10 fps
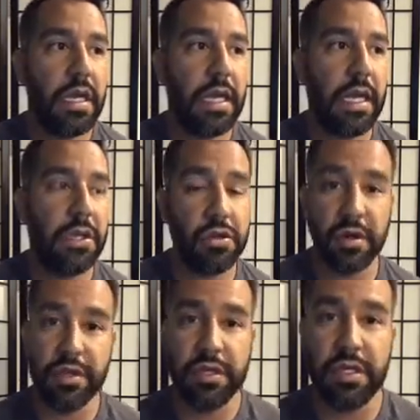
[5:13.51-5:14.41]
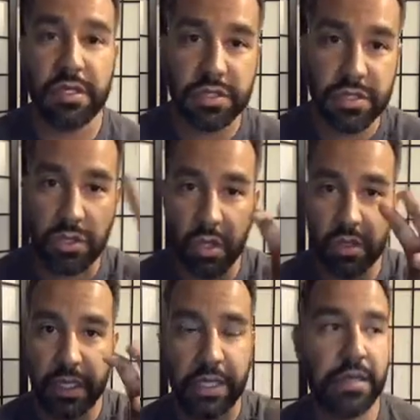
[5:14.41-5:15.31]
and you're in the slow
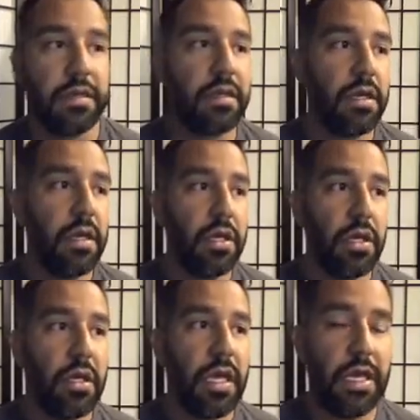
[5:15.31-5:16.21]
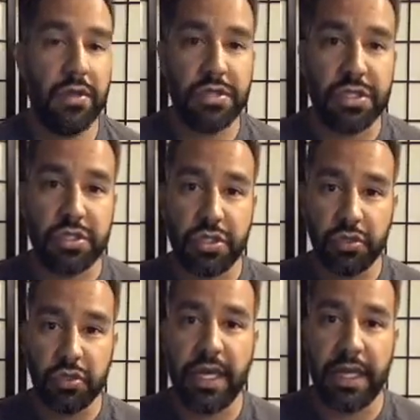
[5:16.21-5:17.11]
lane and there's a
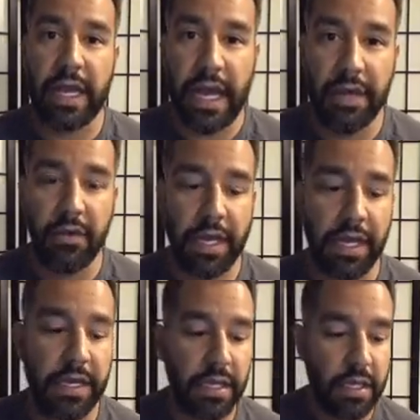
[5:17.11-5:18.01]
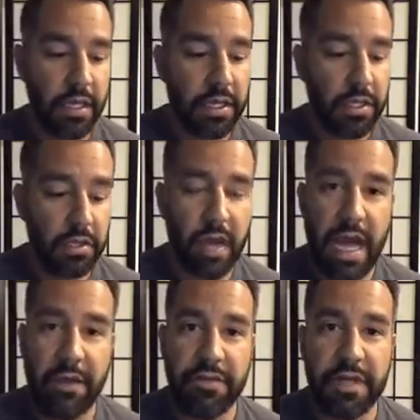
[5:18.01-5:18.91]
2-lane highway, you
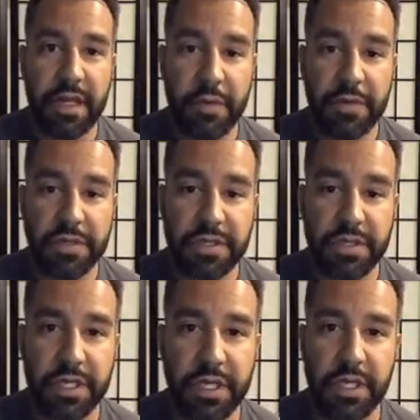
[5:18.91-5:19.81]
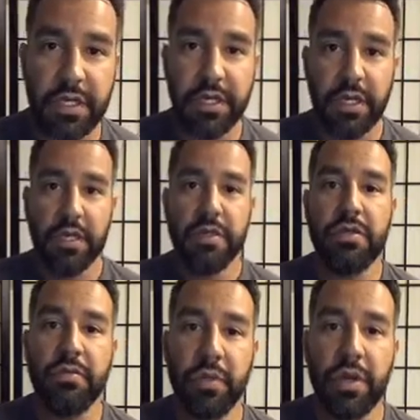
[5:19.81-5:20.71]
have the opportunity
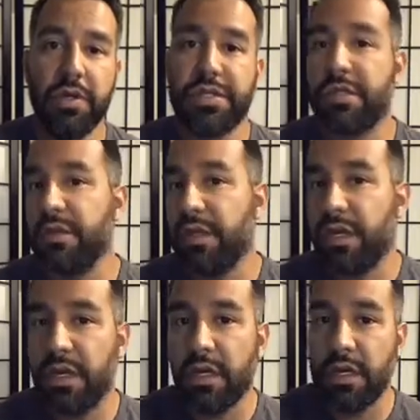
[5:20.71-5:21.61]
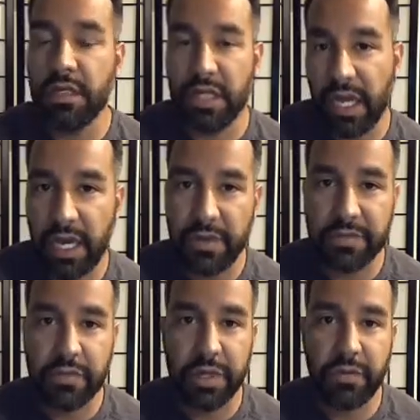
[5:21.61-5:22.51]
to merge to the
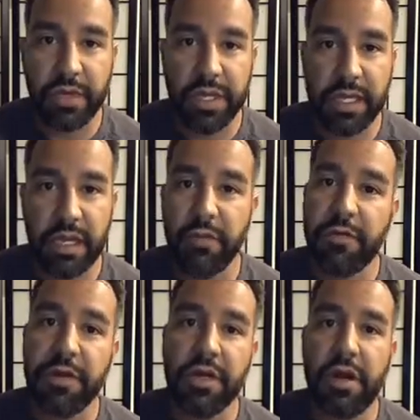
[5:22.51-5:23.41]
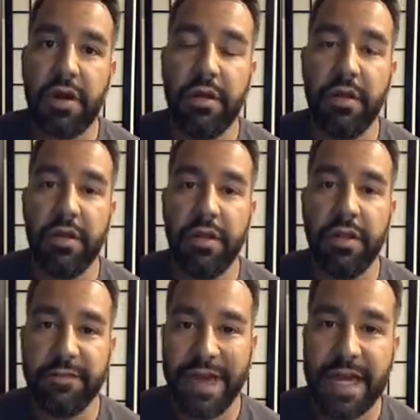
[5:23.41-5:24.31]
left, what we in California call
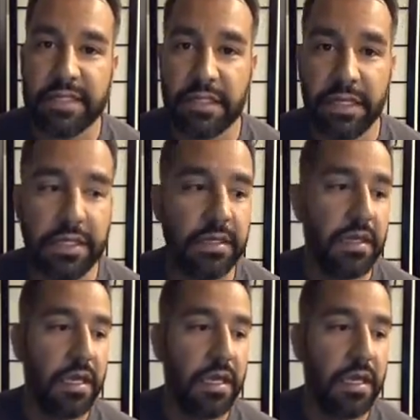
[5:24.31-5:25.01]
the fast lane,